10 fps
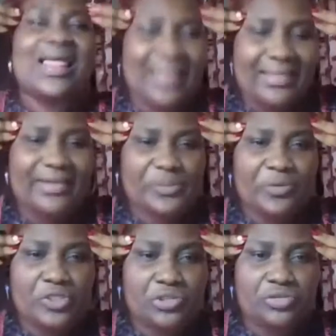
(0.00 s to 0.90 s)
then there's
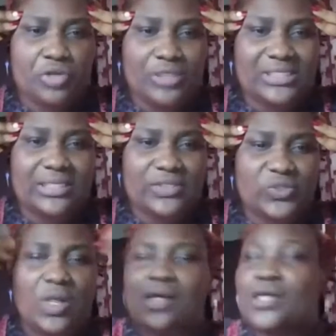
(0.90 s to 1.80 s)
spiritual clutter as
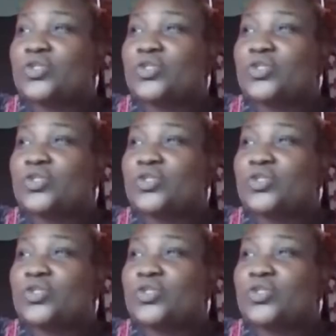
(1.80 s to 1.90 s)
well.